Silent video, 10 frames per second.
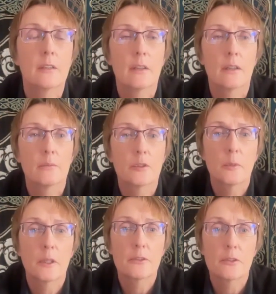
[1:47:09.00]
um,
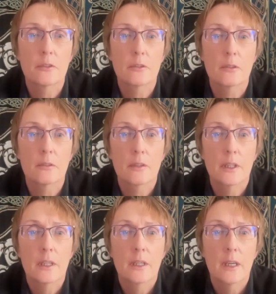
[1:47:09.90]
Spencer
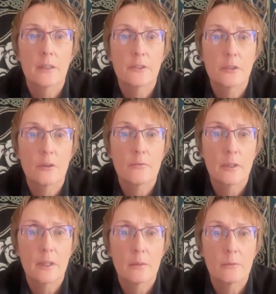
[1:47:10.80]
and his
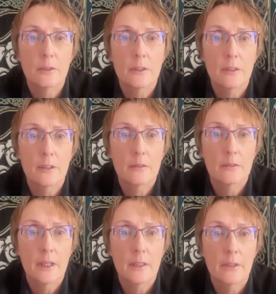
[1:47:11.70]
girlfriend Emily are
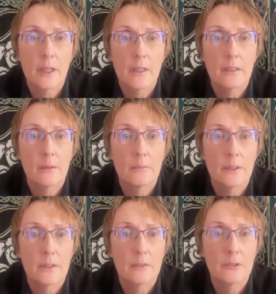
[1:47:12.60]
kind of heading up
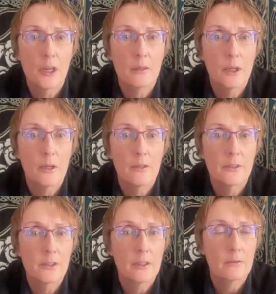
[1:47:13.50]
the John Paul
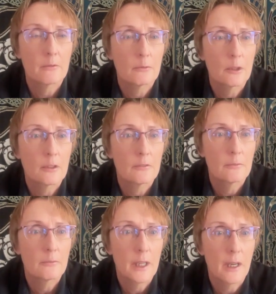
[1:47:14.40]
II worker
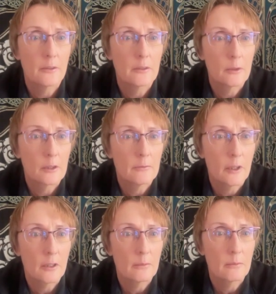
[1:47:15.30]
Catholic worker
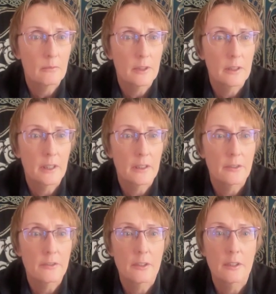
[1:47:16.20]
farm in
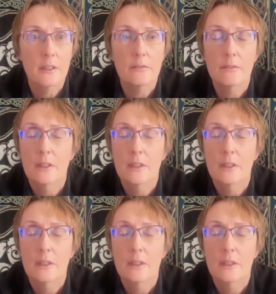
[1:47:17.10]
Kansas City,